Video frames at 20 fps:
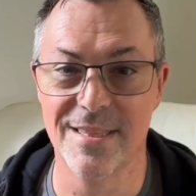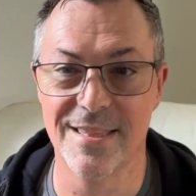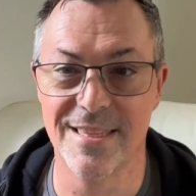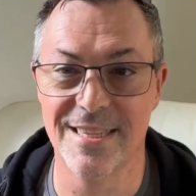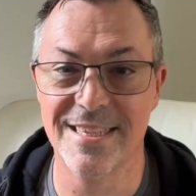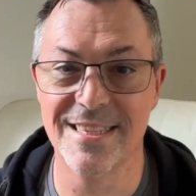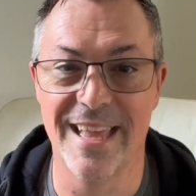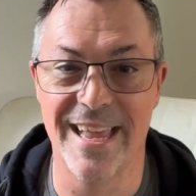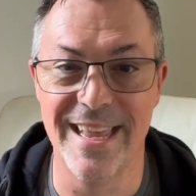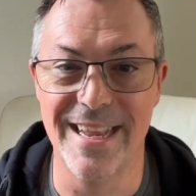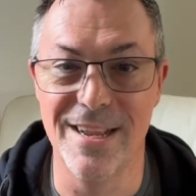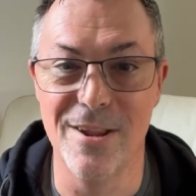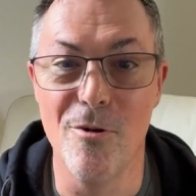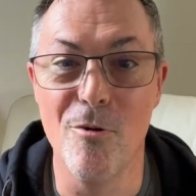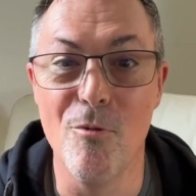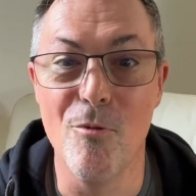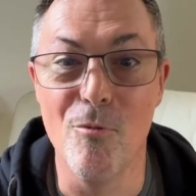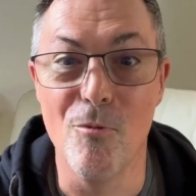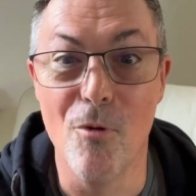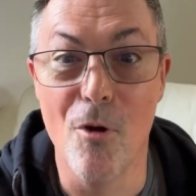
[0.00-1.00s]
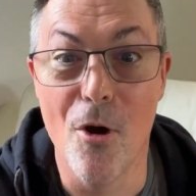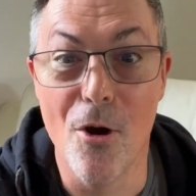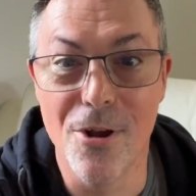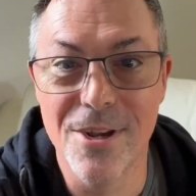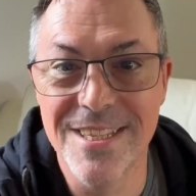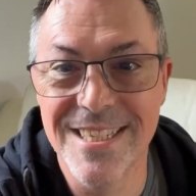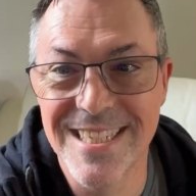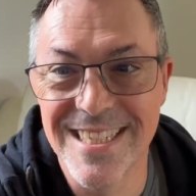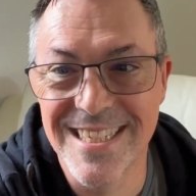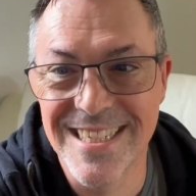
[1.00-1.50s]
The state
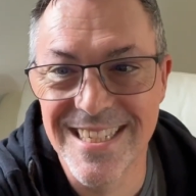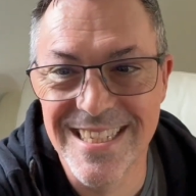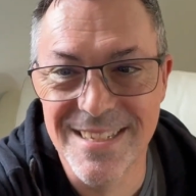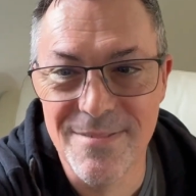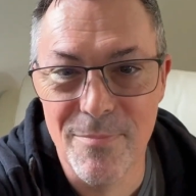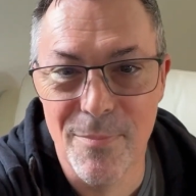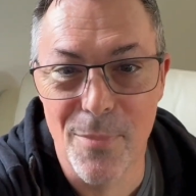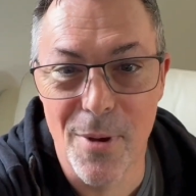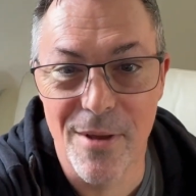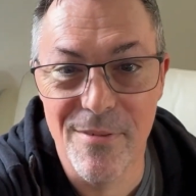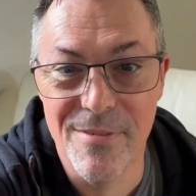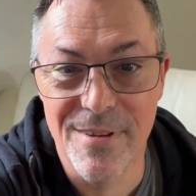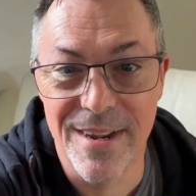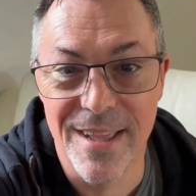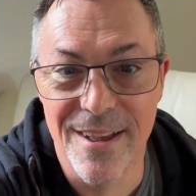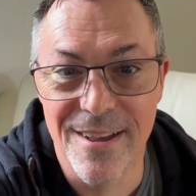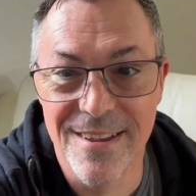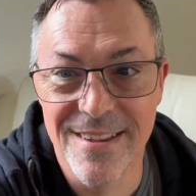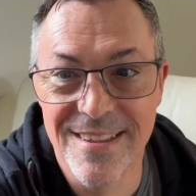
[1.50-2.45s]
rocks. Bye for now.